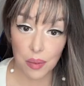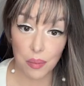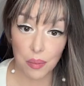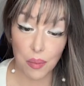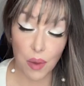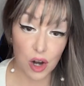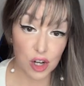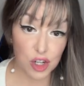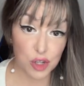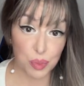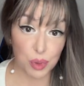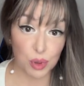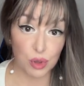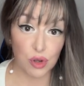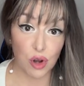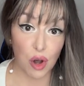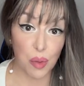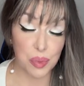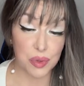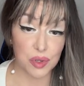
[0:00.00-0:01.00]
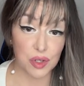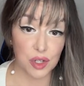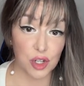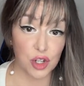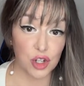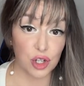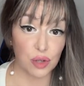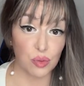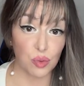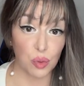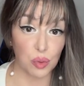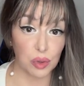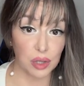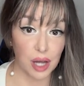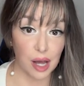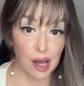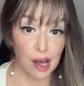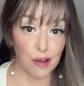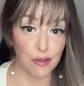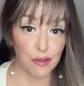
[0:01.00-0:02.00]
Mars-Pluto opposition we will
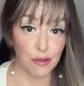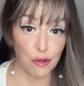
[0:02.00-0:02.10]
have